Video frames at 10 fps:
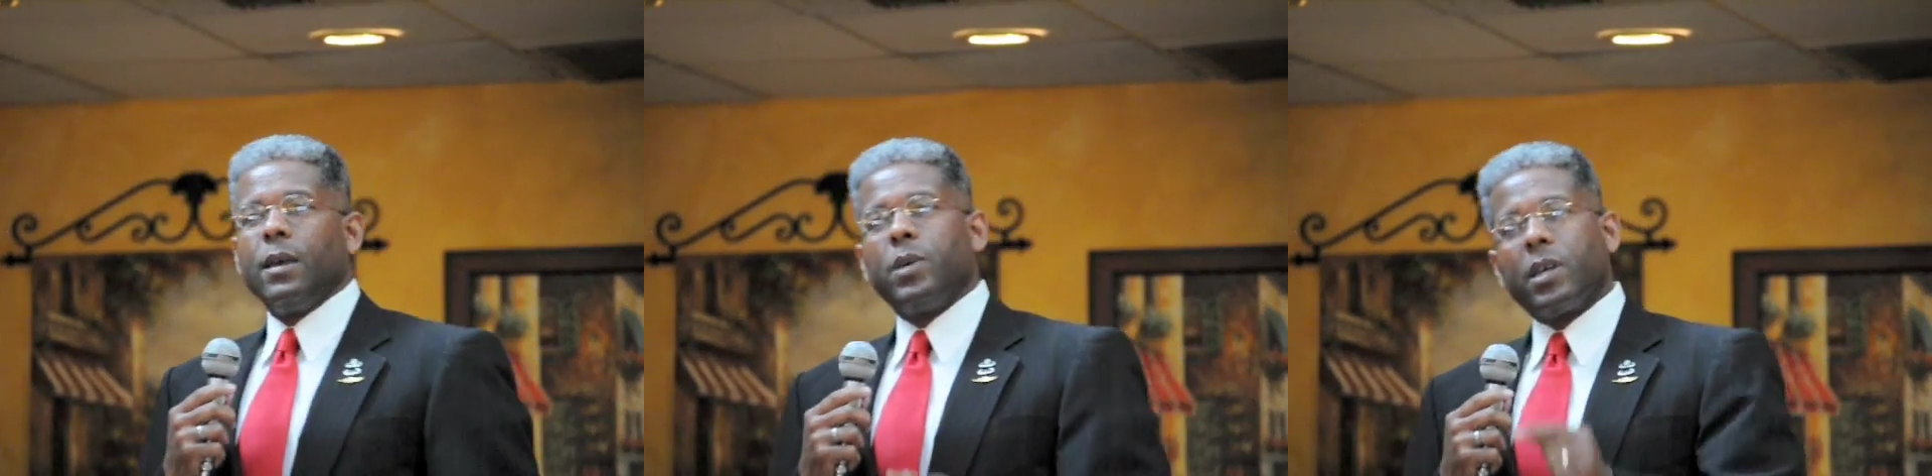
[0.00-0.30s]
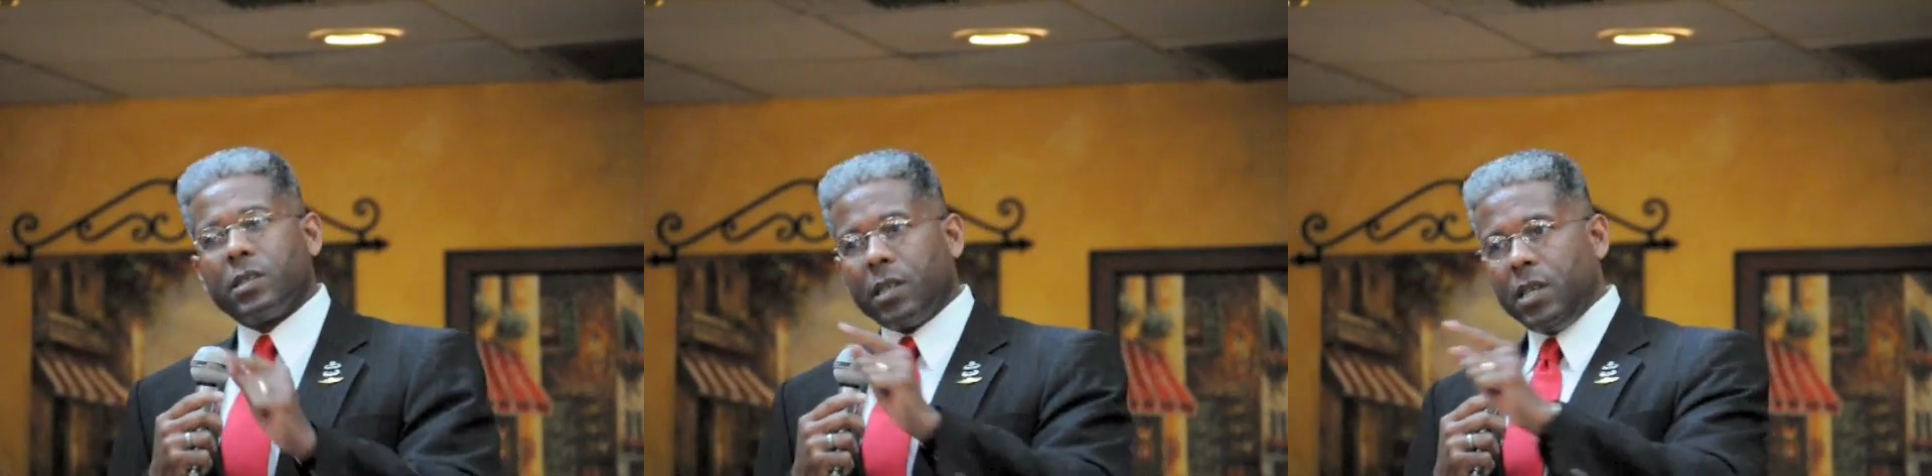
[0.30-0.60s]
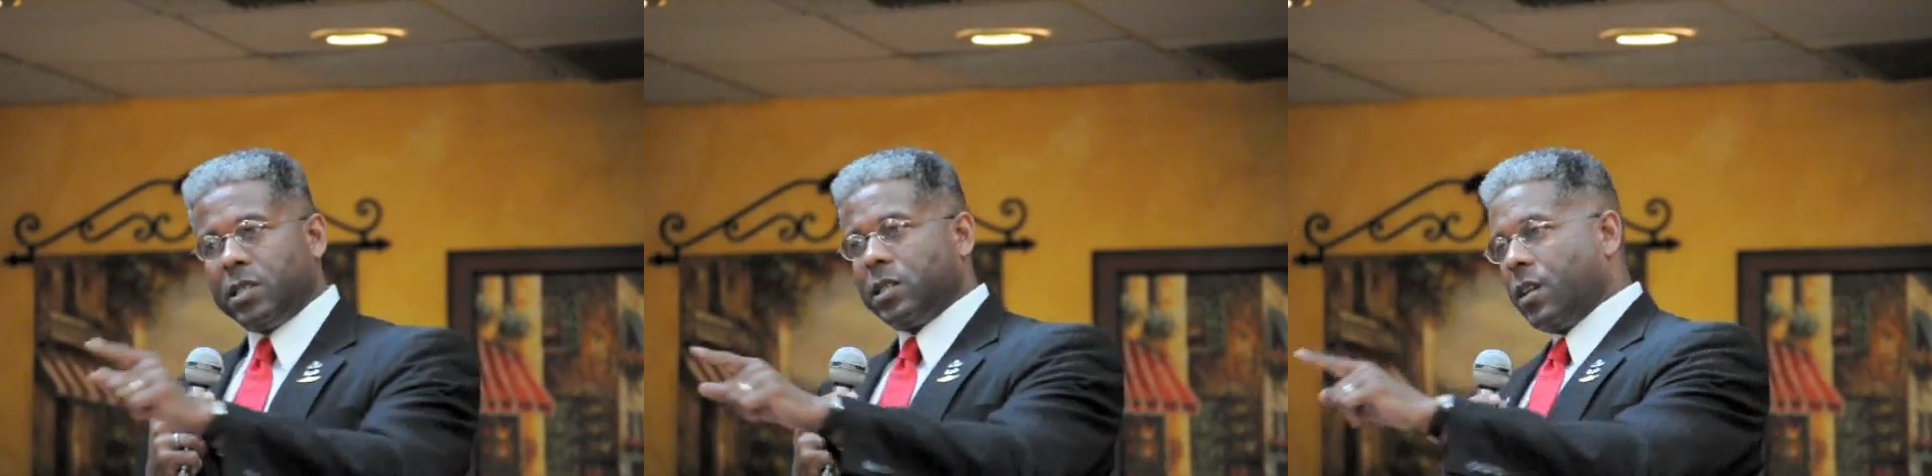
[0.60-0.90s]
Because
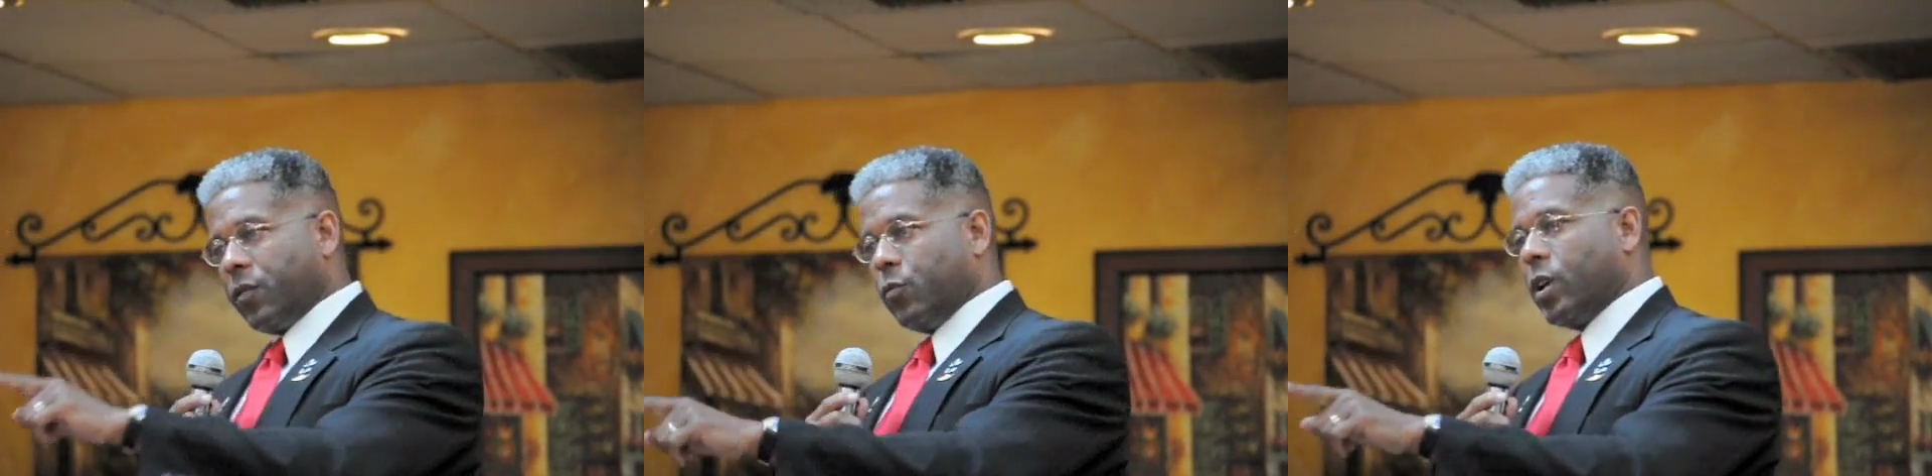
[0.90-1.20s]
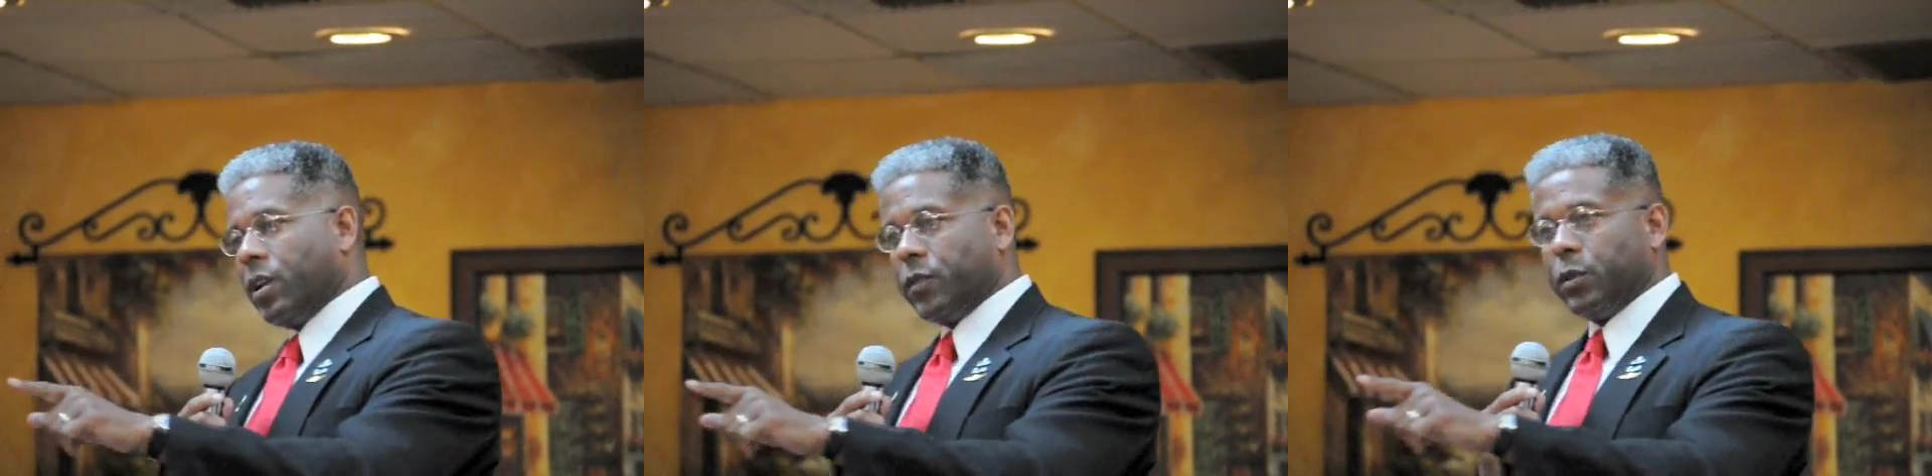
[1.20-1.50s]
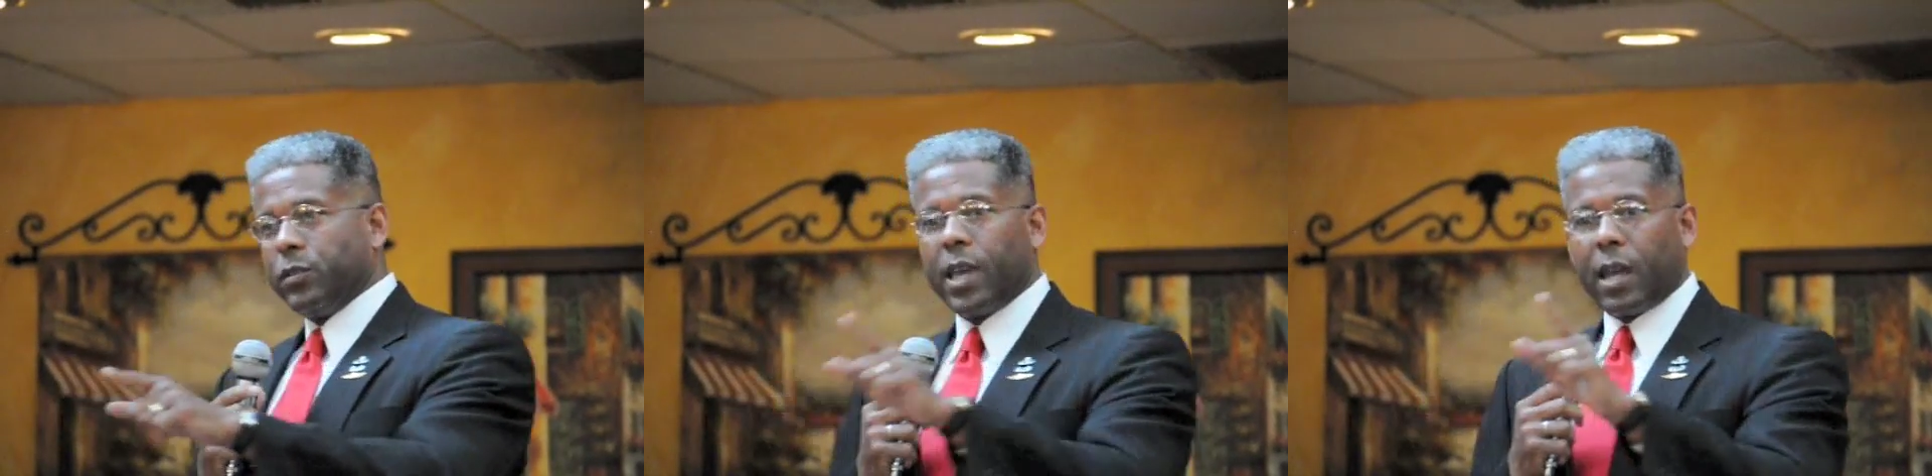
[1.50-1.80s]
each and every one of
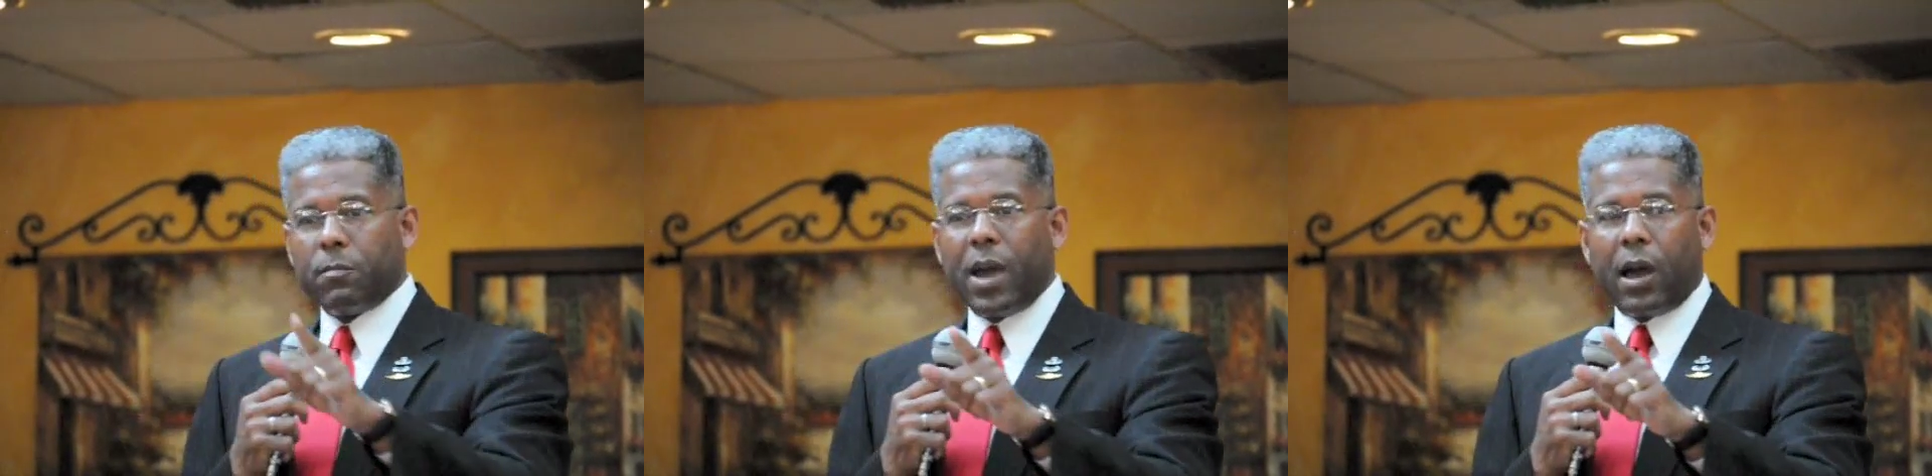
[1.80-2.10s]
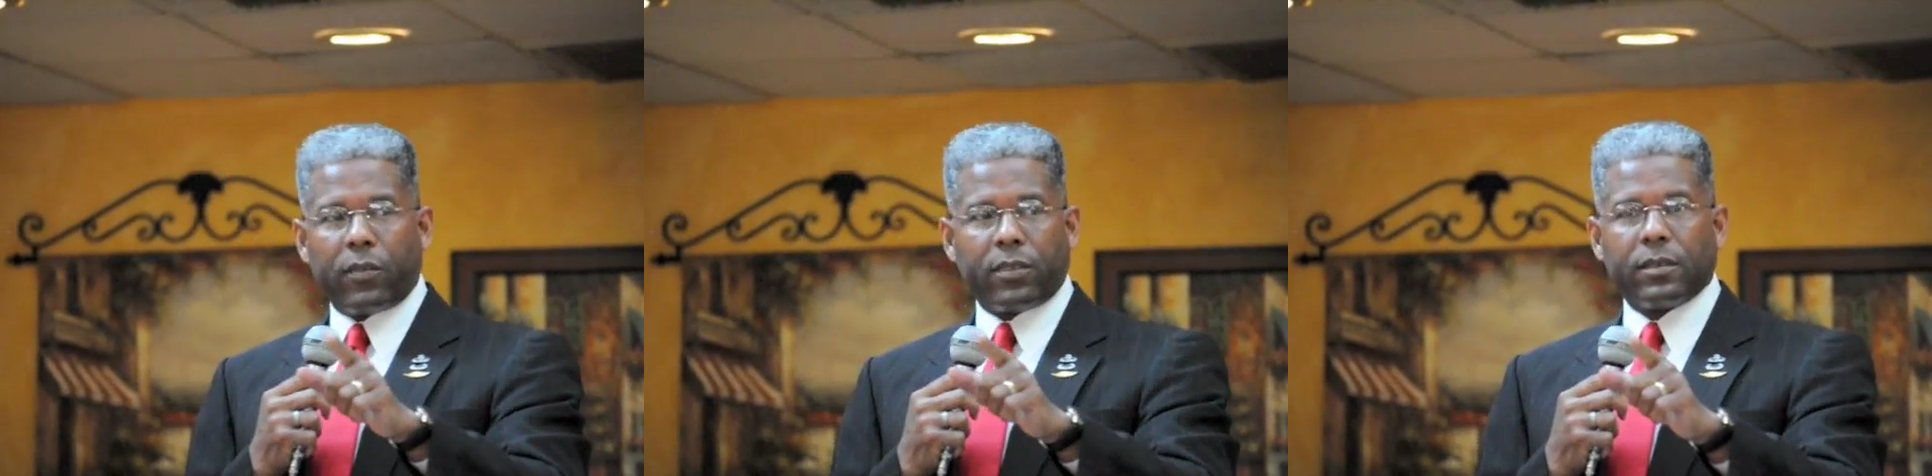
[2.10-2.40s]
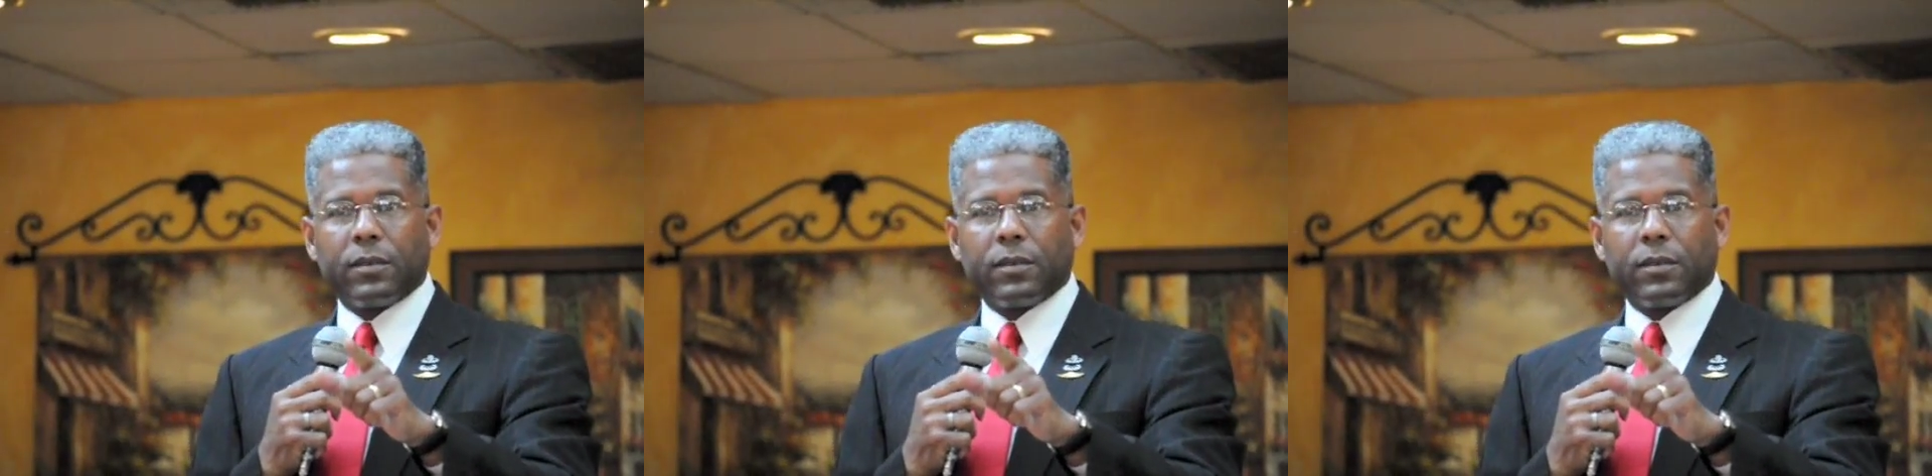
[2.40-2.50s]
you, you got a mouth.